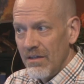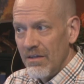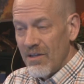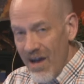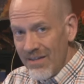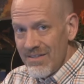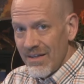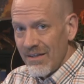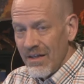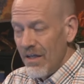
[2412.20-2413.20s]
The
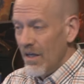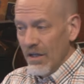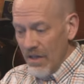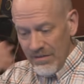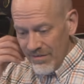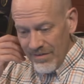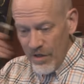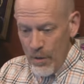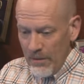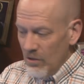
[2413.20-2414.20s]
content. Now,
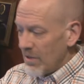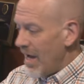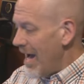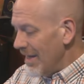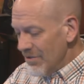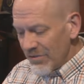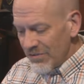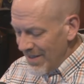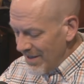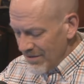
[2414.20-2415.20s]
look, I
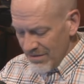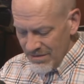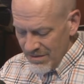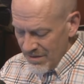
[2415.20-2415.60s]
understand.